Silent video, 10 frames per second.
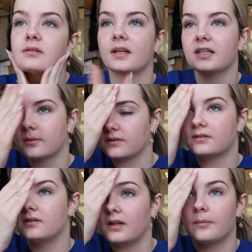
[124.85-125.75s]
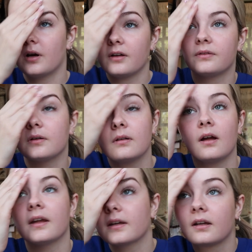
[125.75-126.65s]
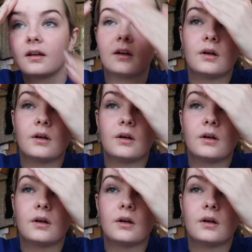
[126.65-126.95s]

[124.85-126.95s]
say it's supposed to do that, but I feel like